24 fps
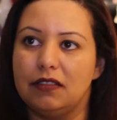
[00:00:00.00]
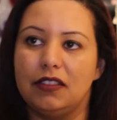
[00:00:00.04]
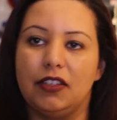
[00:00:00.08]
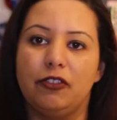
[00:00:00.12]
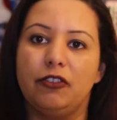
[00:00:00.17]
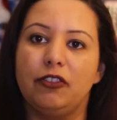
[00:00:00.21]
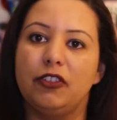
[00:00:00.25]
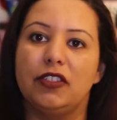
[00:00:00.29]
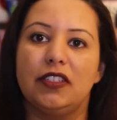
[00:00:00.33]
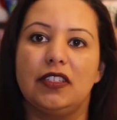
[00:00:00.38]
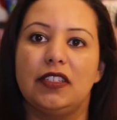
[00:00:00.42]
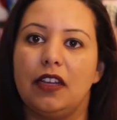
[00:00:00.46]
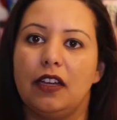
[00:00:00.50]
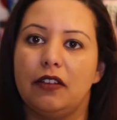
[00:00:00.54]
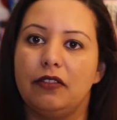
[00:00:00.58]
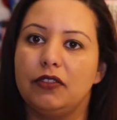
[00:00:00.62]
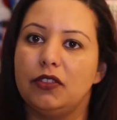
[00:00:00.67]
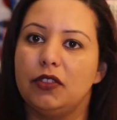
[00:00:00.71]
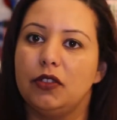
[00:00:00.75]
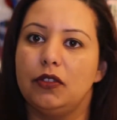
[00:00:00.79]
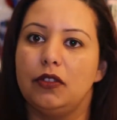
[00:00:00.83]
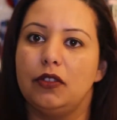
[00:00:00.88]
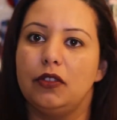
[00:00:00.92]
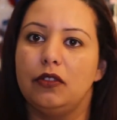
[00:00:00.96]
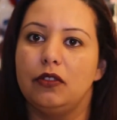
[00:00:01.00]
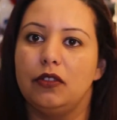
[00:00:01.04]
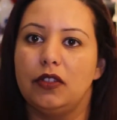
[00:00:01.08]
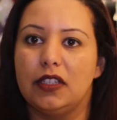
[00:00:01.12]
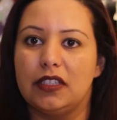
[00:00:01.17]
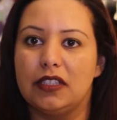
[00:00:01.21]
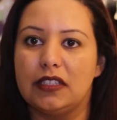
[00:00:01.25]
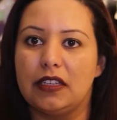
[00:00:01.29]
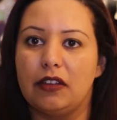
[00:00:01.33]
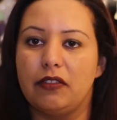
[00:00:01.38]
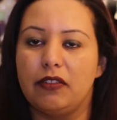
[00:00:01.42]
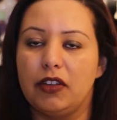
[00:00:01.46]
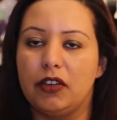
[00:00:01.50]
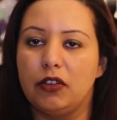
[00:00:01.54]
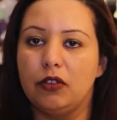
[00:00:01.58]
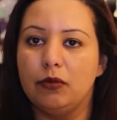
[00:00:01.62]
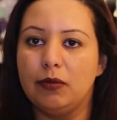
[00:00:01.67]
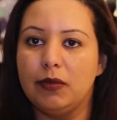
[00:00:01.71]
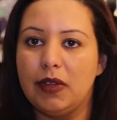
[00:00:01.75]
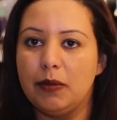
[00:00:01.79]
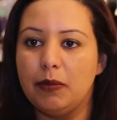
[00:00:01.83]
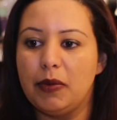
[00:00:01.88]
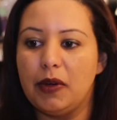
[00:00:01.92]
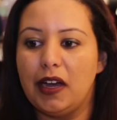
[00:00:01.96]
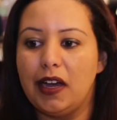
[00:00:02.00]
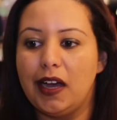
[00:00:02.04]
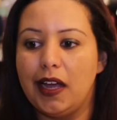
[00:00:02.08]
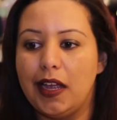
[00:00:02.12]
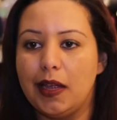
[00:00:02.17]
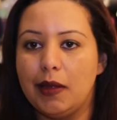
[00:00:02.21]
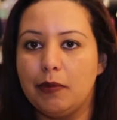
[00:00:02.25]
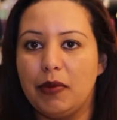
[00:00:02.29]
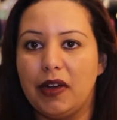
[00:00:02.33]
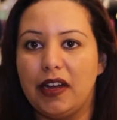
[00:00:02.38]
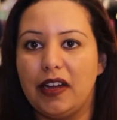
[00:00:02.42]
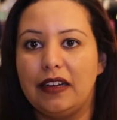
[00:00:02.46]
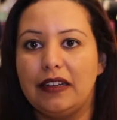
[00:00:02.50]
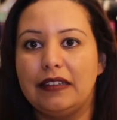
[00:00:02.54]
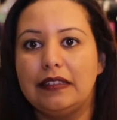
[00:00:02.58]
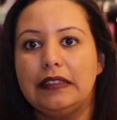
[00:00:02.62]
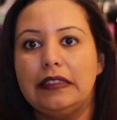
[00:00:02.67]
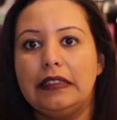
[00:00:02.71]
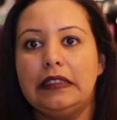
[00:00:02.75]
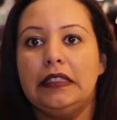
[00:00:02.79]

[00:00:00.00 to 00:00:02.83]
different stuff to the stuff I normally buy but